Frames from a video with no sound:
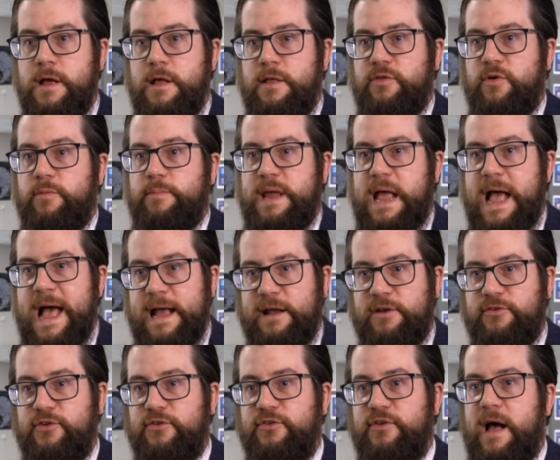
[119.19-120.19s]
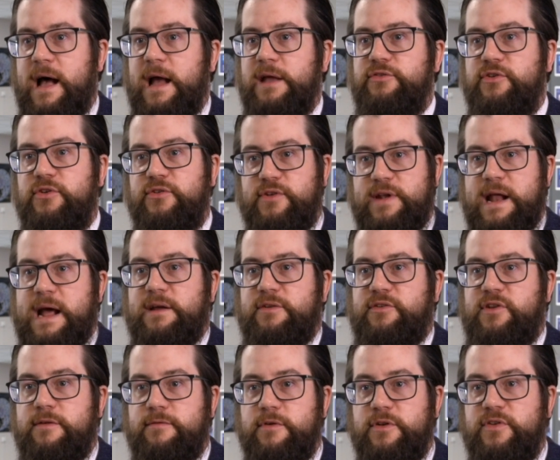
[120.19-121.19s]
There'd be exercises and
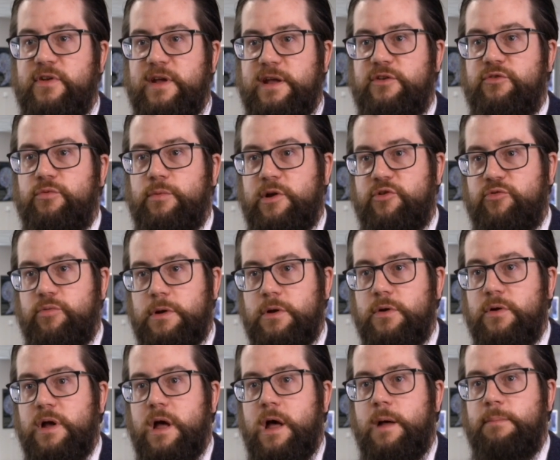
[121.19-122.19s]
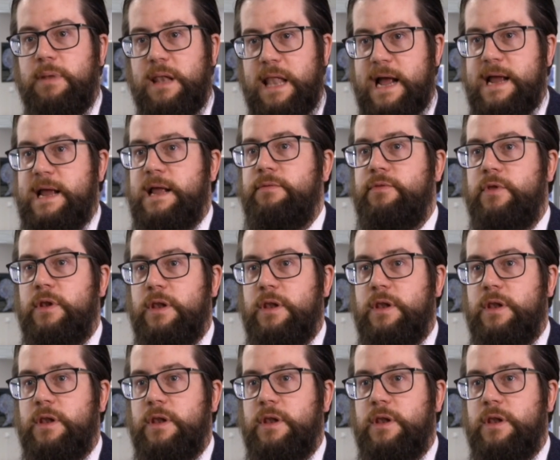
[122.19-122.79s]
activities which would look at applying the